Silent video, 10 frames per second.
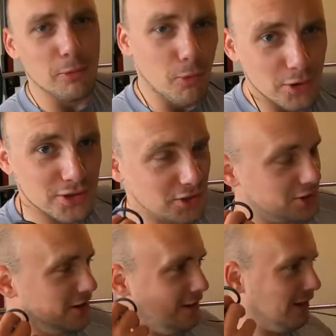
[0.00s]
I watched
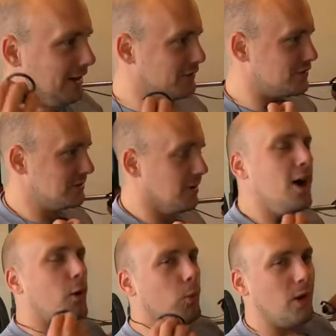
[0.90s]
your live stream
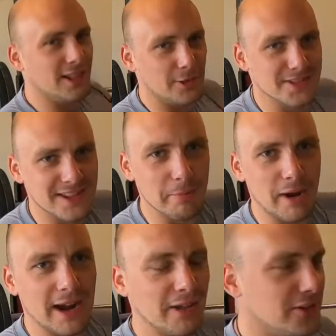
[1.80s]
while I was in the
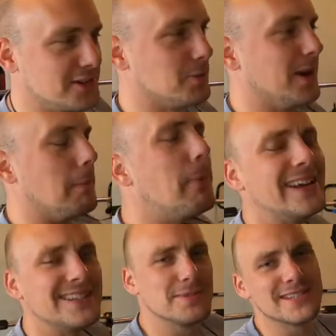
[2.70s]
bath, so when I
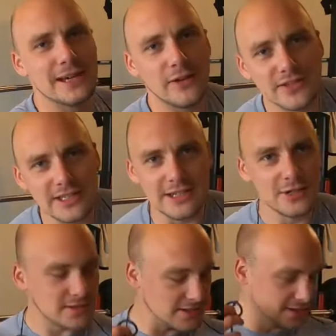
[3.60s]
pissed myself, I didn't
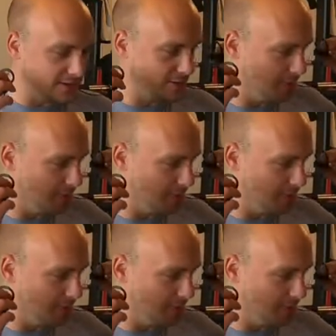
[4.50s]
notice it so